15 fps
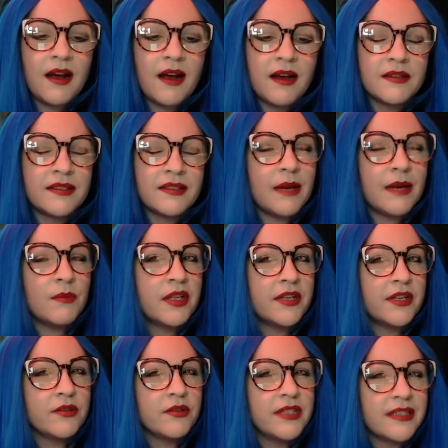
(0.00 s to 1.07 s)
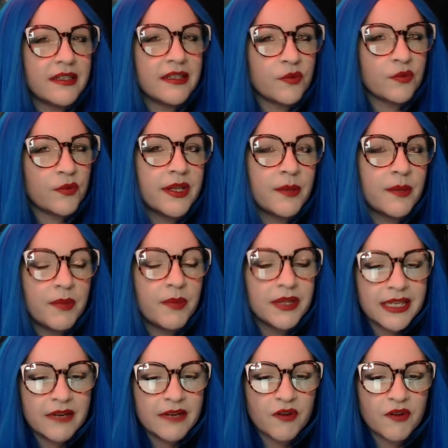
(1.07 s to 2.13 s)
Sam clearly doesn't really
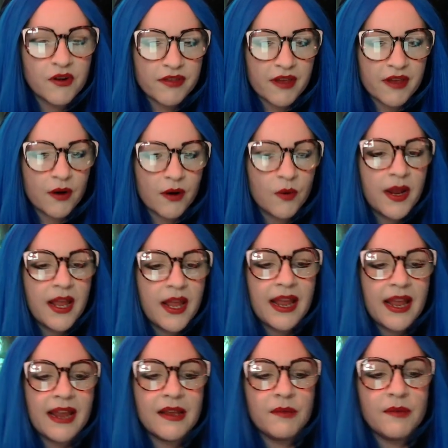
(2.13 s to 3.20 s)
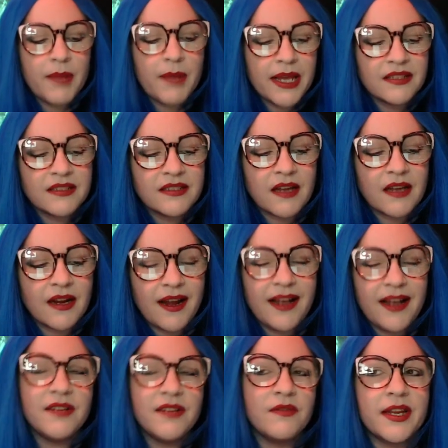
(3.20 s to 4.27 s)
believe her, though, and makes a
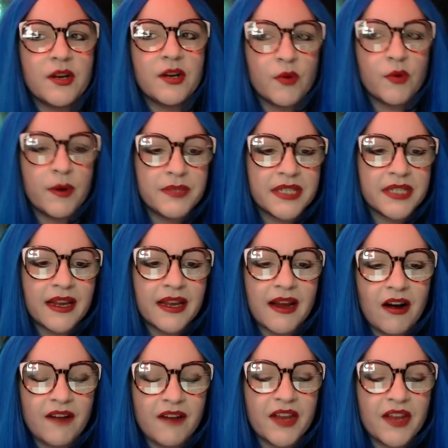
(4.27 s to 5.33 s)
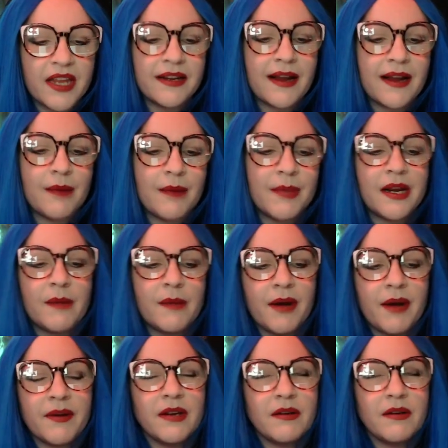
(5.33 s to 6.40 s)
kind of, like, cryptic offhand comment
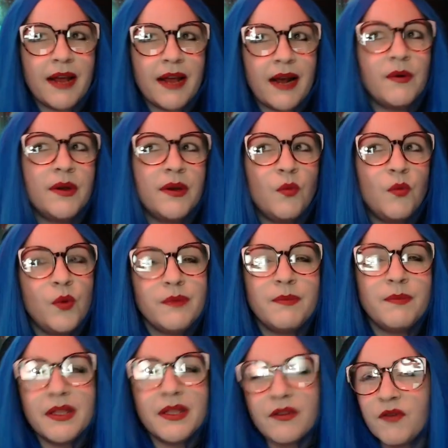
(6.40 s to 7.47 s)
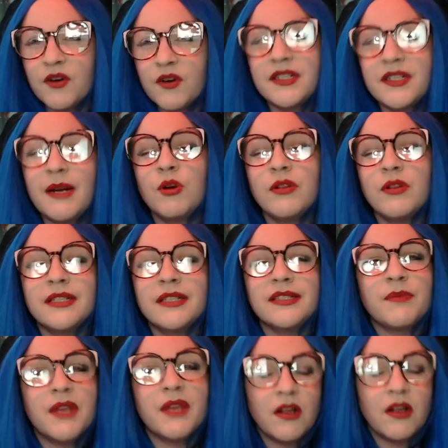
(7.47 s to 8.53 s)
about it, how it wouldn't be the first time, or, like,
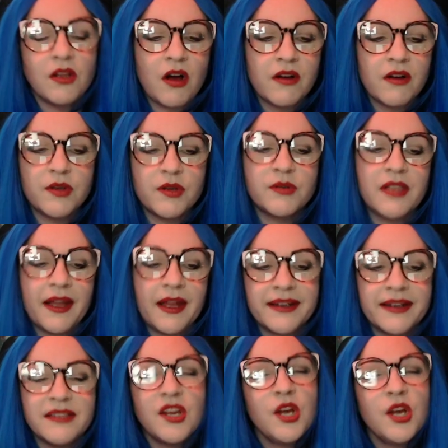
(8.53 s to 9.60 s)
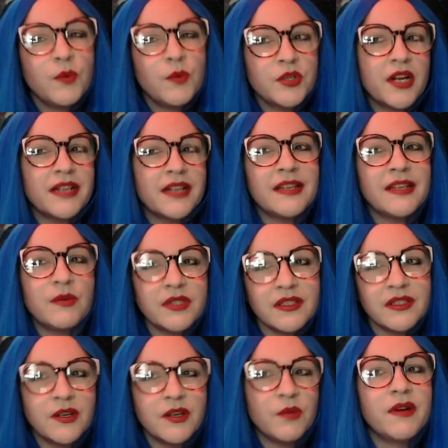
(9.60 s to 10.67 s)
something along those lines, which, like I said, was
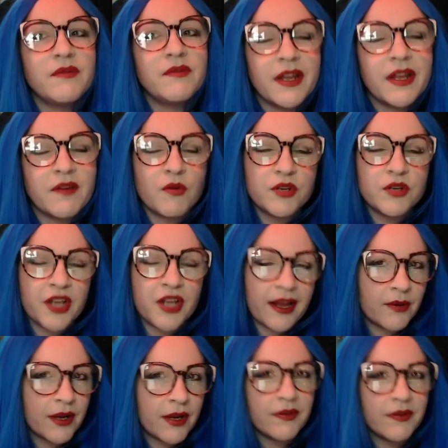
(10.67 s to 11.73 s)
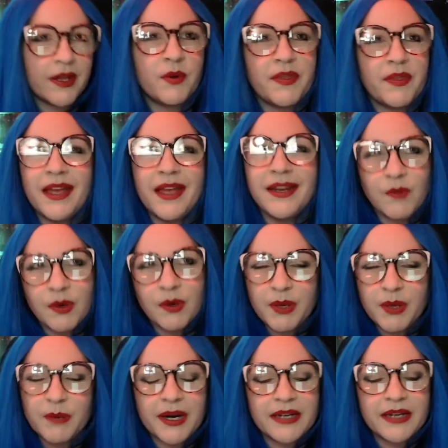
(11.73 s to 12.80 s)
a little bit of, like, foreshadowing of, like, what the ending would
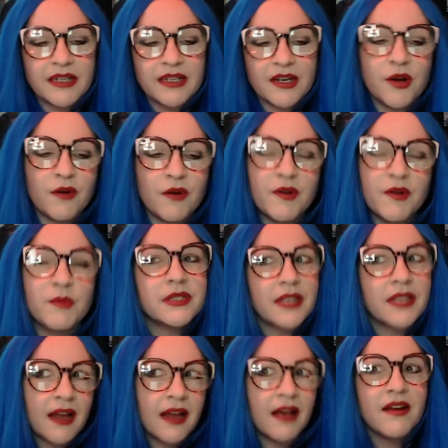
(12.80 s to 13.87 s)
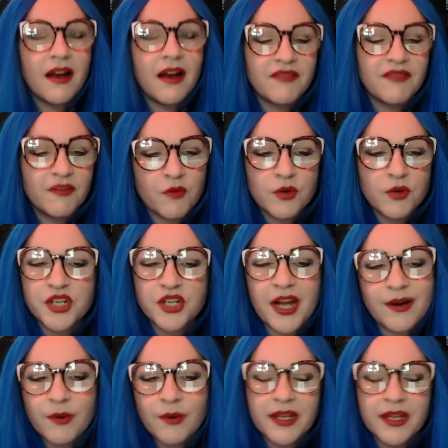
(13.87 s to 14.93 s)
be, but I didn't know if it was, like, enough of
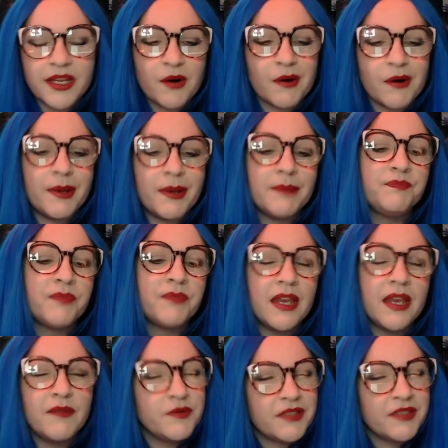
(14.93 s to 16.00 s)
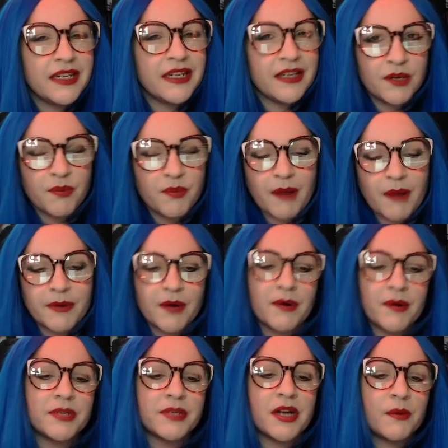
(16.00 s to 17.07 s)
foreshadowing, you know what I mean? If you've seen it, you probably know
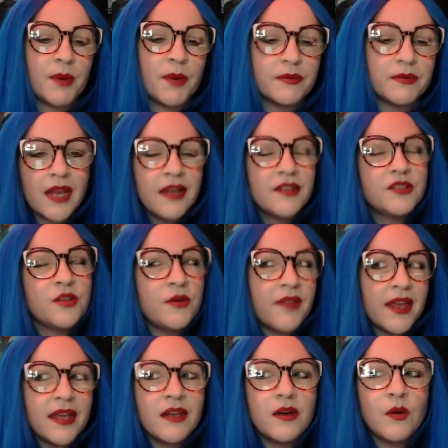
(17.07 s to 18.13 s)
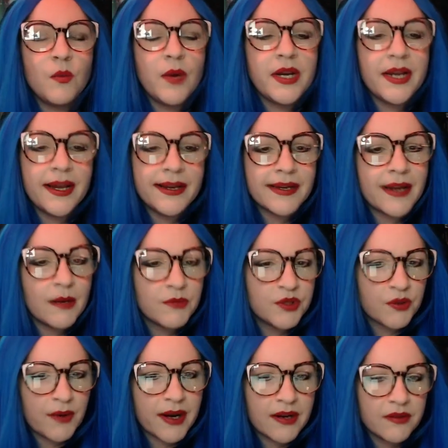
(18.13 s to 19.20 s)
what I'm talking about. So then, when night
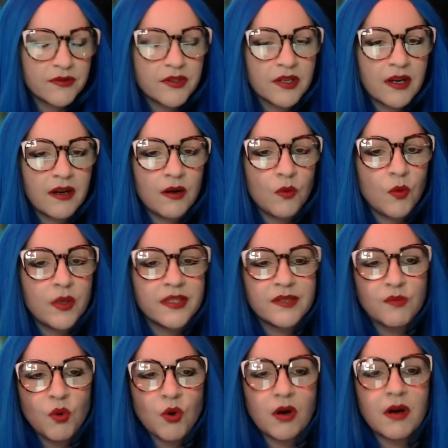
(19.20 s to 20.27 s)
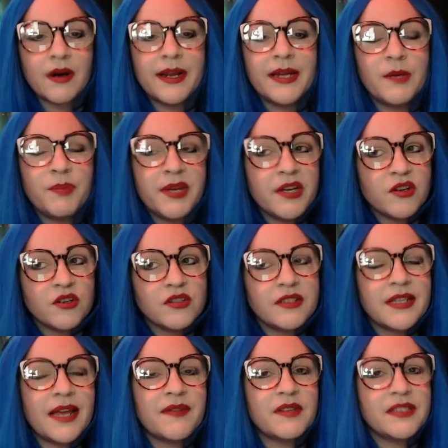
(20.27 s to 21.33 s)
comes around once more, it
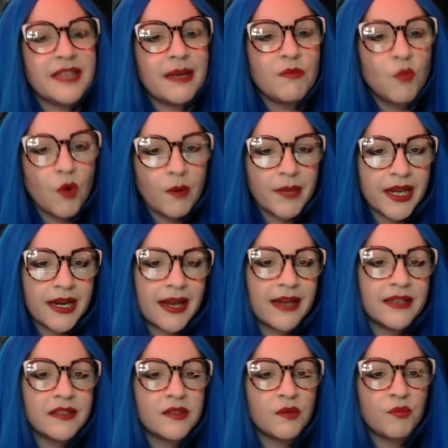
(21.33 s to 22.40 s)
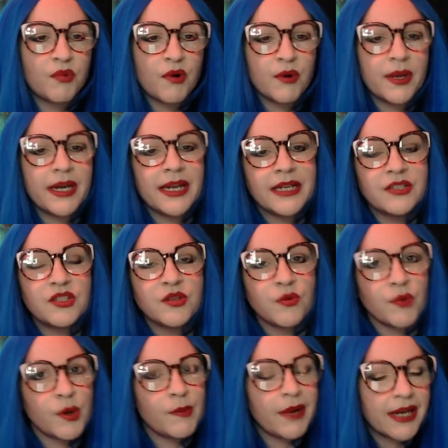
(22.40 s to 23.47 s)
appears that the same woman has broken into the
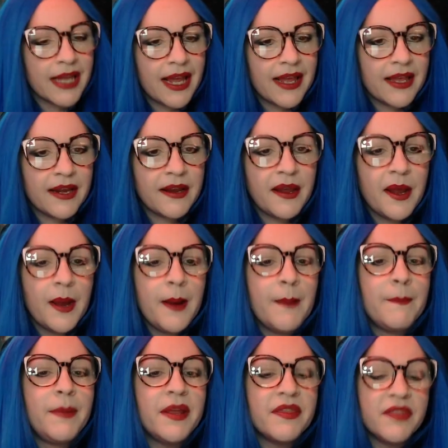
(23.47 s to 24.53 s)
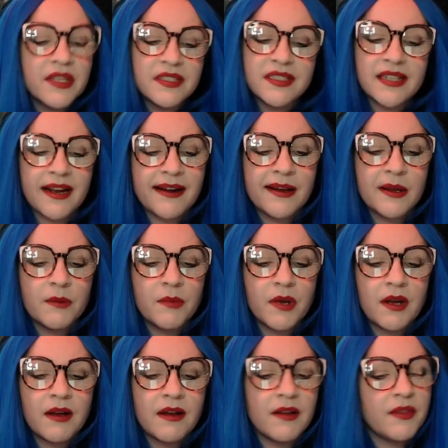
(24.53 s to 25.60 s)
room again, but this time,
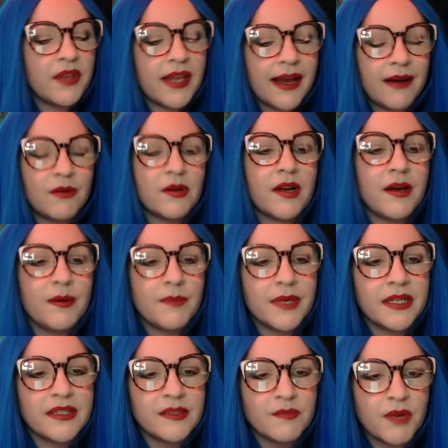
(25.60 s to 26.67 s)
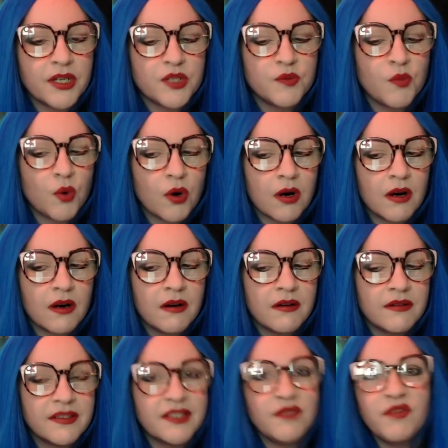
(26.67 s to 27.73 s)
the outcome is much more
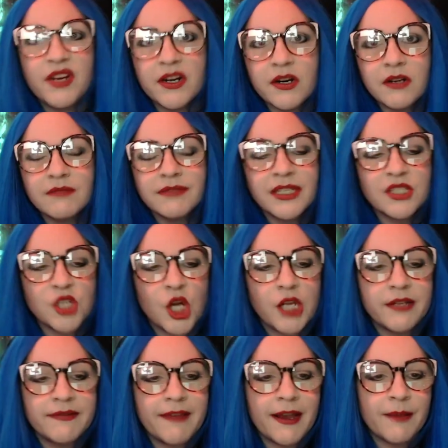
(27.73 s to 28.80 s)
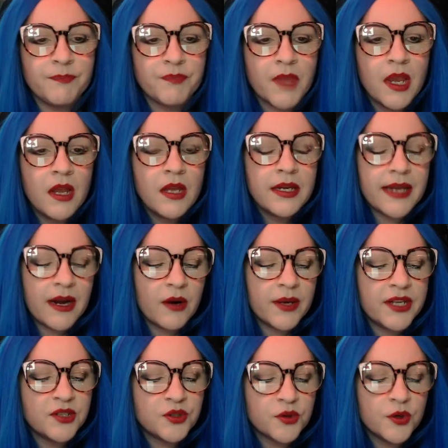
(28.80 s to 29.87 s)
severe, let's call it that. Now,
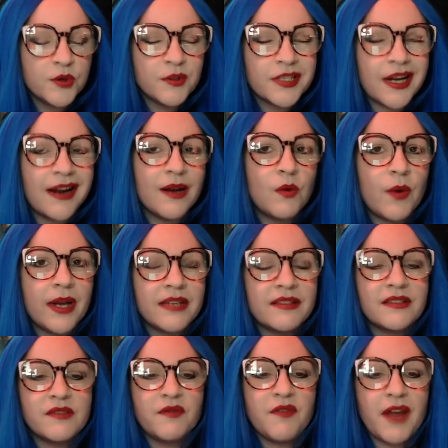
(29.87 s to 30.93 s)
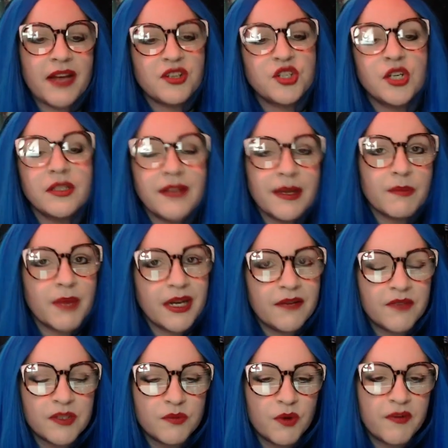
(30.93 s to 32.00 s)
in true Ty West fashion, like many
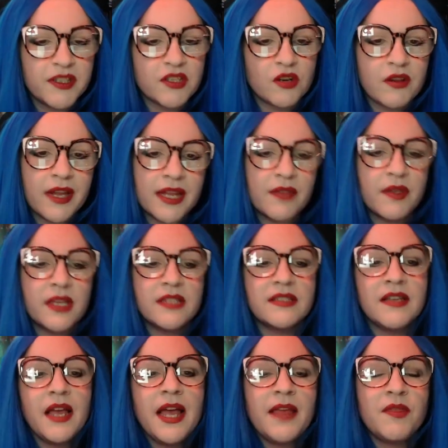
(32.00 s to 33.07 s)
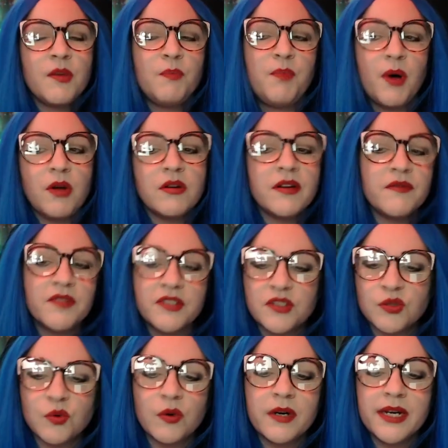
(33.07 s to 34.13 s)
of his movies are like this, the bulk of the
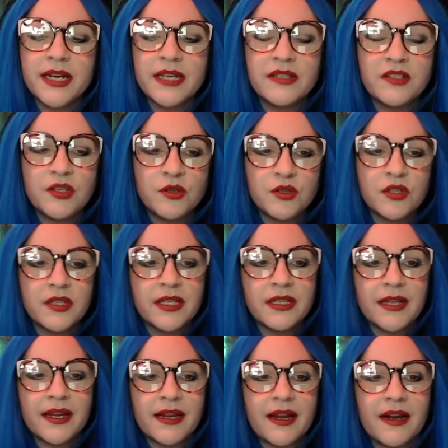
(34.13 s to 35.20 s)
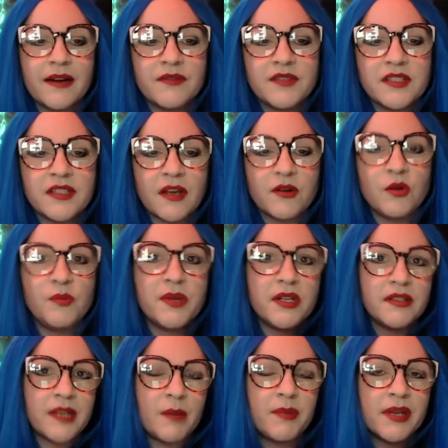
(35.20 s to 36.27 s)
story is usually like kind of subtle
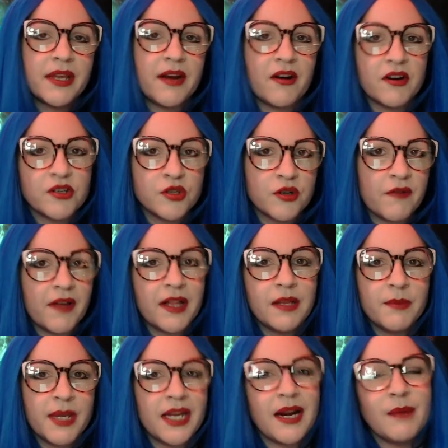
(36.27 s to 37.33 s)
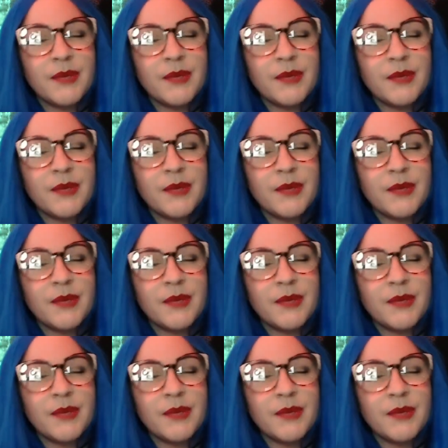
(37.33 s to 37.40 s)
buildup and character development.